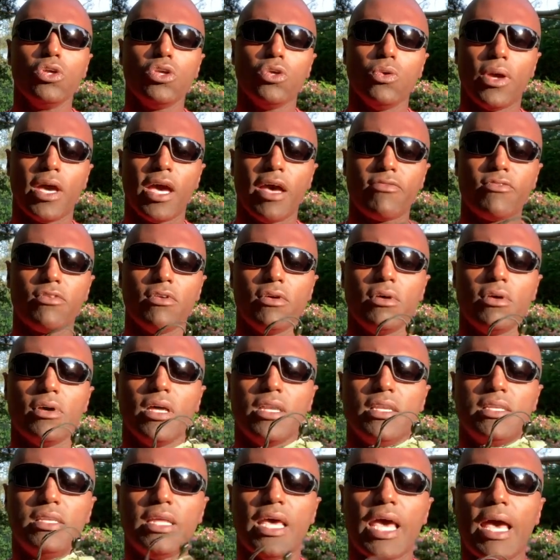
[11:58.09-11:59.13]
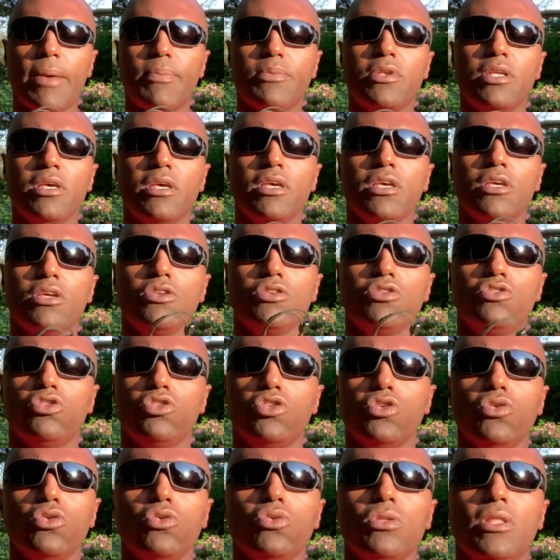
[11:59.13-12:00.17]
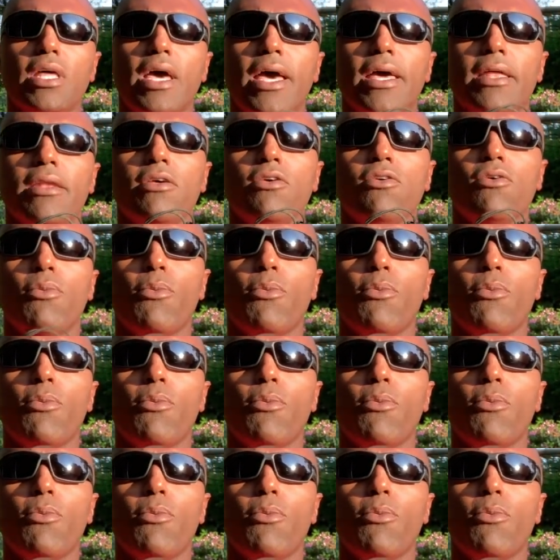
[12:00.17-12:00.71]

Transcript: You have to adapt to that